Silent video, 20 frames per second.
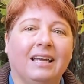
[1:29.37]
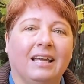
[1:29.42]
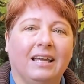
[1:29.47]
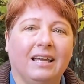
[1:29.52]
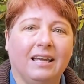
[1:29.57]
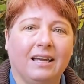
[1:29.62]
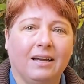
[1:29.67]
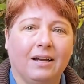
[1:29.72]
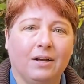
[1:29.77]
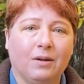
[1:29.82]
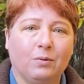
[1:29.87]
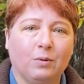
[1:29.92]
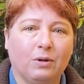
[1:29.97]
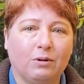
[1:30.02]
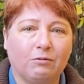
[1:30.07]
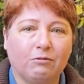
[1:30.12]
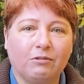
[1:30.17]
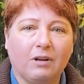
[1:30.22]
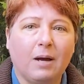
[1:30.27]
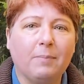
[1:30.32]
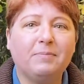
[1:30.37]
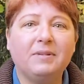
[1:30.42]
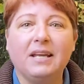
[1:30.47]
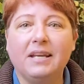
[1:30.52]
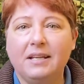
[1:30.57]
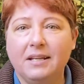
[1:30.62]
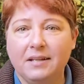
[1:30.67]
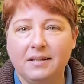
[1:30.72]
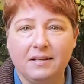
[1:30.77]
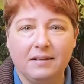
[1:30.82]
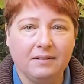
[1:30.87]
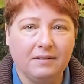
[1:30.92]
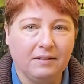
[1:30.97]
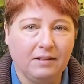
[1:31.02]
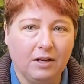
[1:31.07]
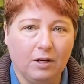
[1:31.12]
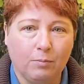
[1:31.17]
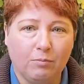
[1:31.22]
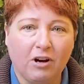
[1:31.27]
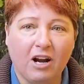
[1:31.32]
and we were updating,
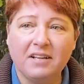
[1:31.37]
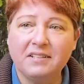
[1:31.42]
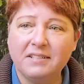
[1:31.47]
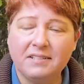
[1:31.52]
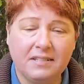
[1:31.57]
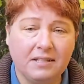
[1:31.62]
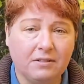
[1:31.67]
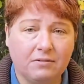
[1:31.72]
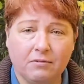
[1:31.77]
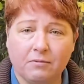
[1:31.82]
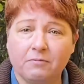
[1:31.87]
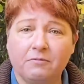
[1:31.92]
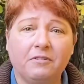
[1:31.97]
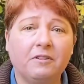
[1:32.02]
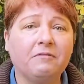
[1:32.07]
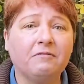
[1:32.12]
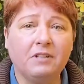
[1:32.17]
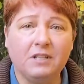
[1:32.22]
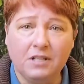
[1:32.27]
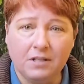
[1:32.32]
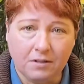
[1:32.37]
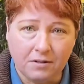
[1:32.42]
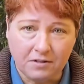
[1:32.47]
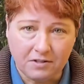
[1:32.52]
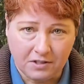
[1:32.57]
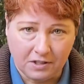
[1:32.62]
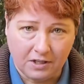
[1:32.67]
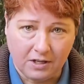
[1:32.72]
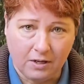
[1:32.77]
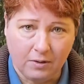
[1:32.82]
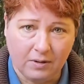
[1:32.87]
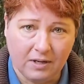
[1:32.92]
processes from 50 years ago.